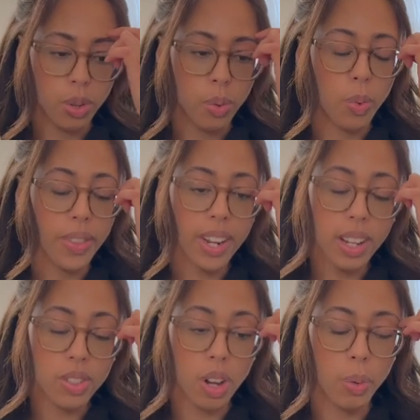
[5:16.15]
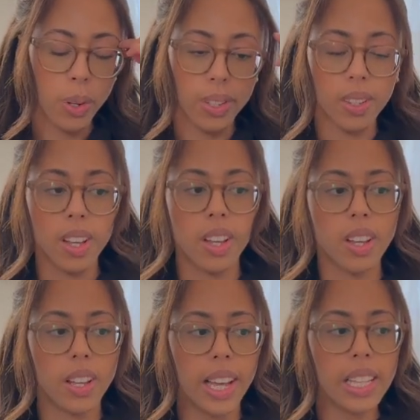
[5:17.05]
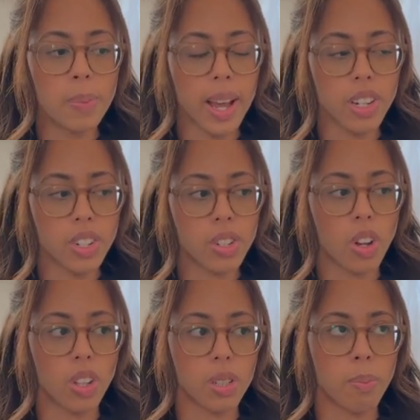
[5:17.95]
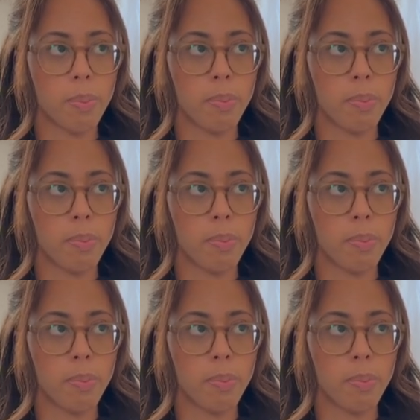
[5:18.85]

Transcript: So one that I saw was, in Spanish it's called